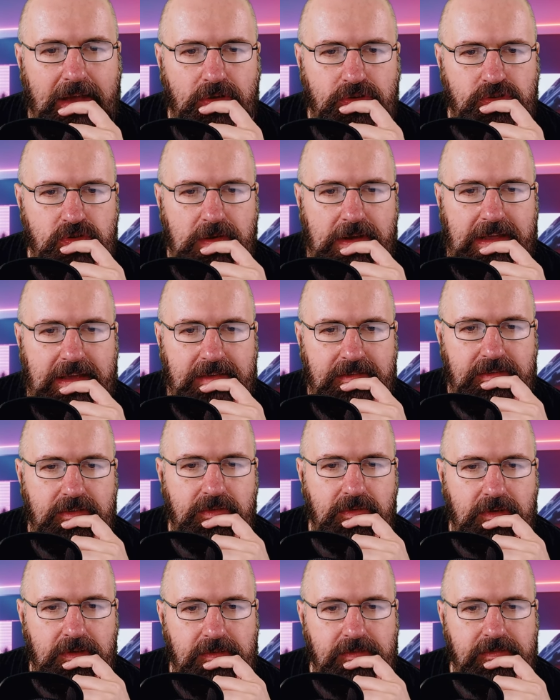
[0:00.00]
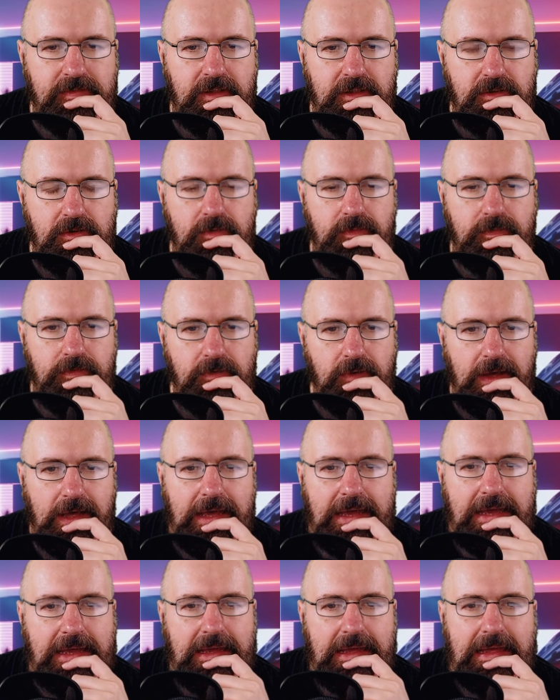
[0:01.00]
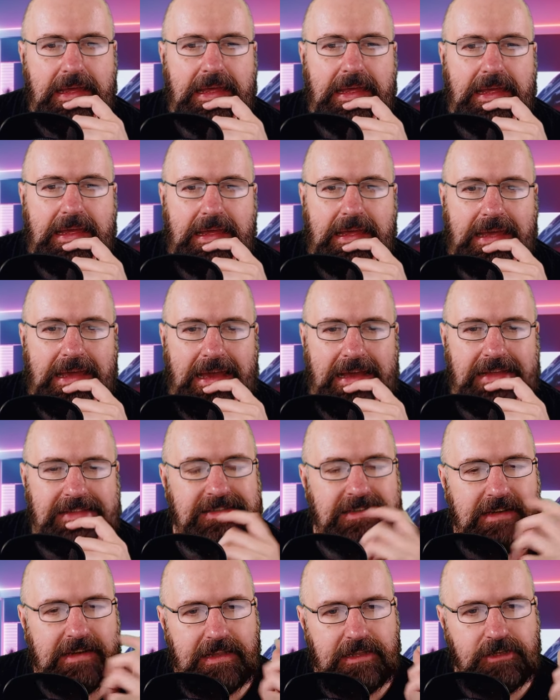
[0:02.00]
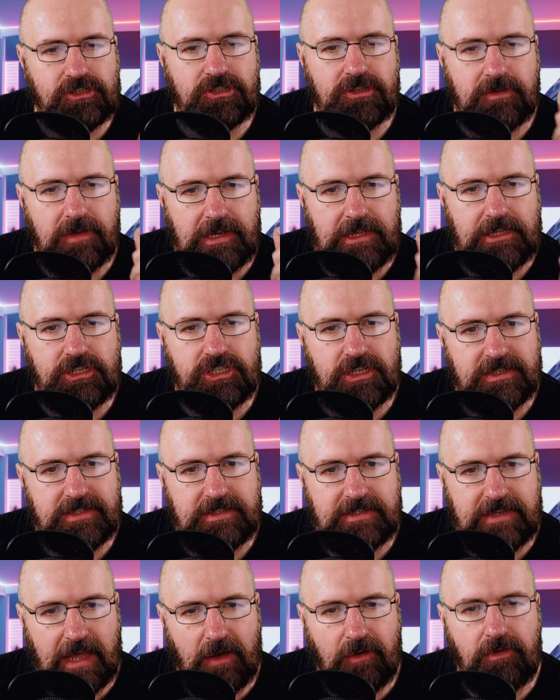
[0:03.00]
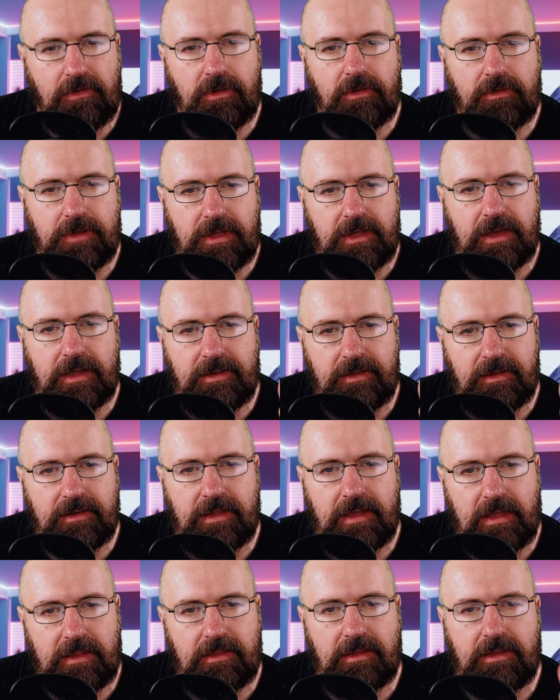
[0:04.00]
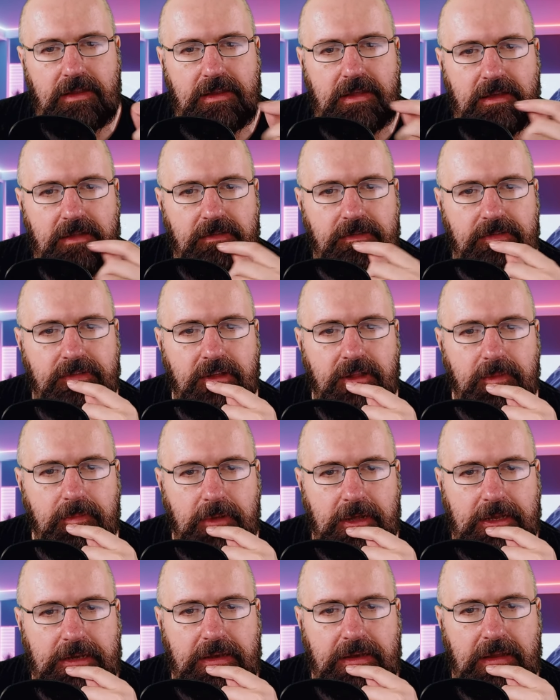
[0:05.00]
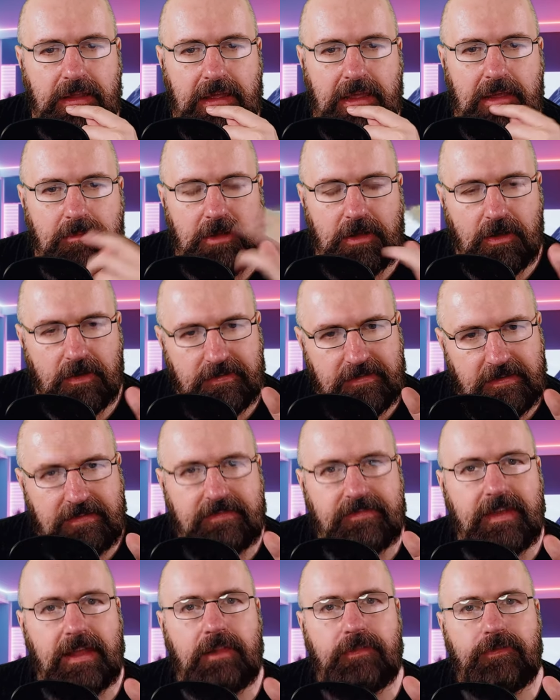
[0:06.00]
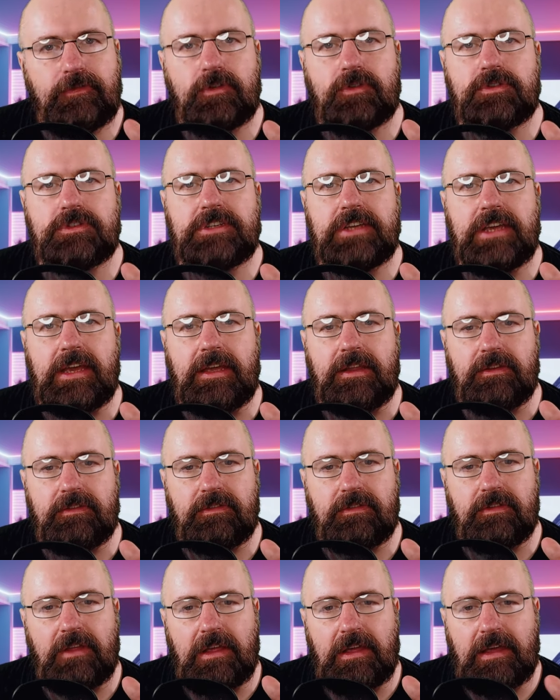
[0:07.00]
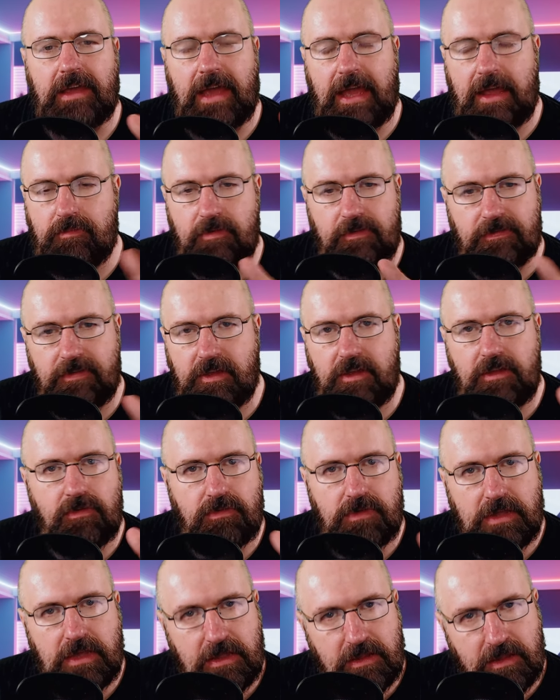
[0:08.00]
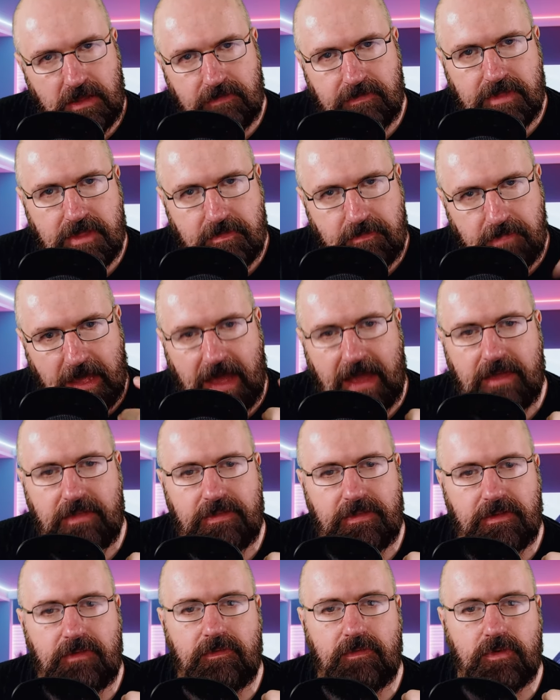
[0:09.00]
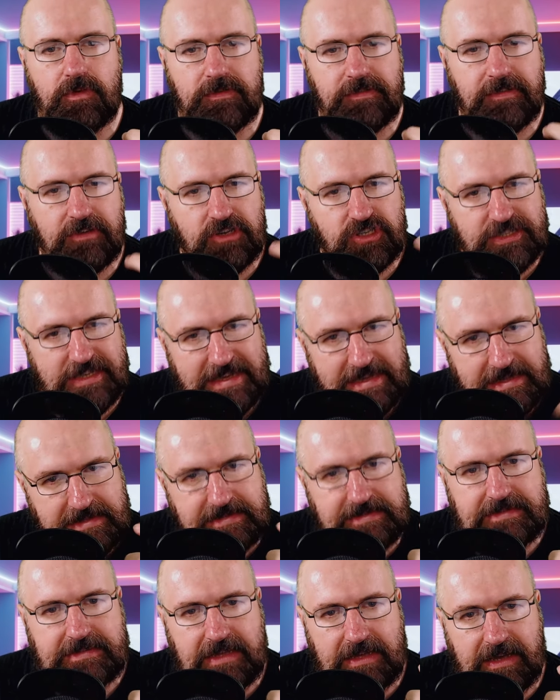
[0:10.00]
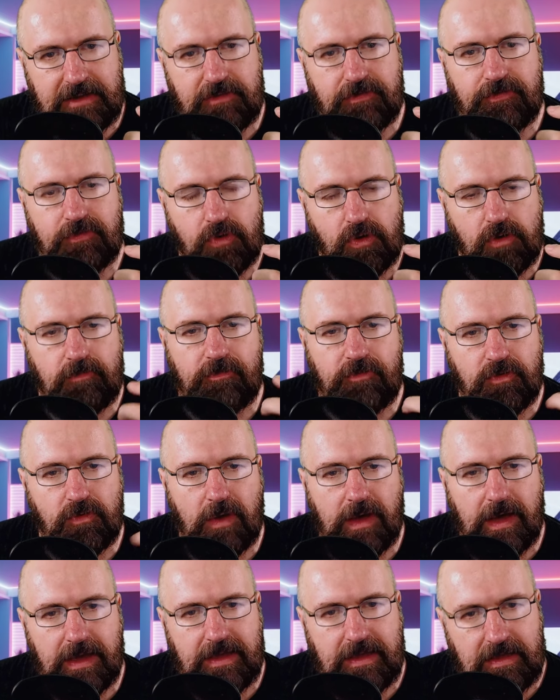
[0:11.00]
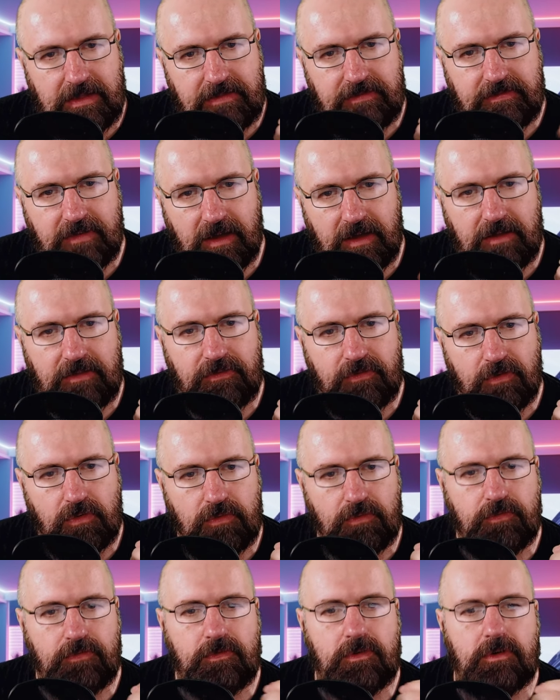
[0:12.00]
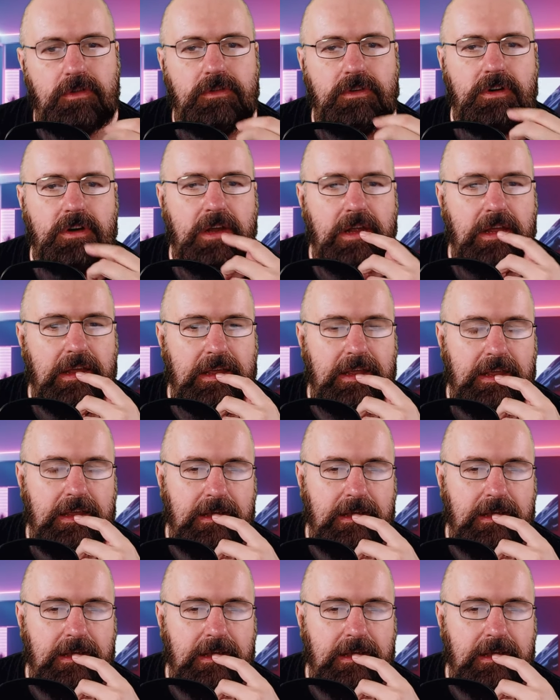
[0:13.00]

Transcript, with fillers: I got too lazy to install ComfyUI. It's literally just downloading it and hitting the install button because it's self-contained. Everything you need, even the Python version, is inside of ComfyUI, inside its own folder.